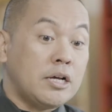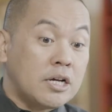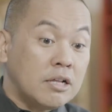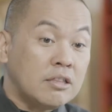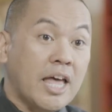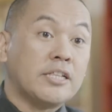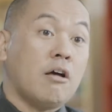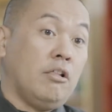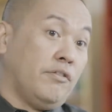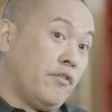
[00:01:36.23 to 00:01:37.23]
collect
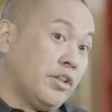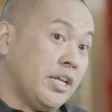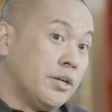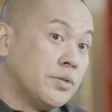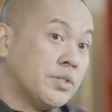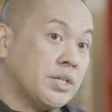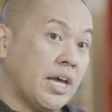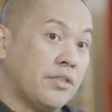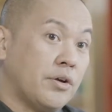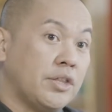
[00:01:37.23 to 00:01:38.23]
all of our leaders
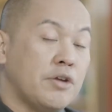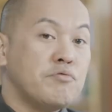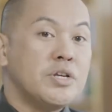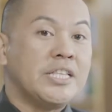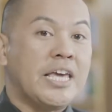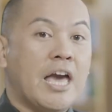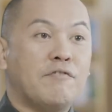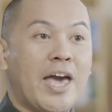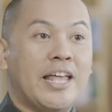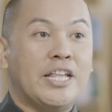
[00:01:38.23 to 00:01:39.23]
together, they really
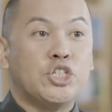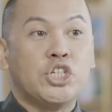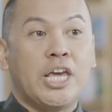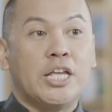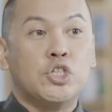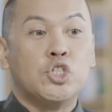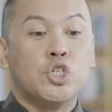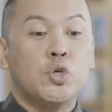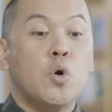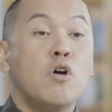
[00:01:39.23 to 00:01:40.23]
have had a chance
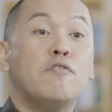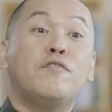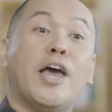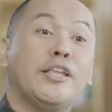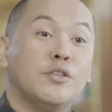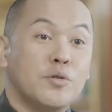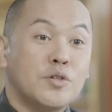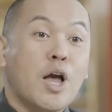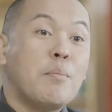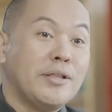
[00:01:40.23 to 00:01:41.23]
to find those
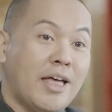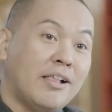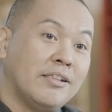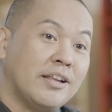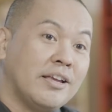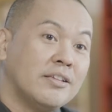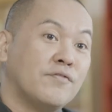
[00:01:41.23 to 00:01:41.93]
commonalities,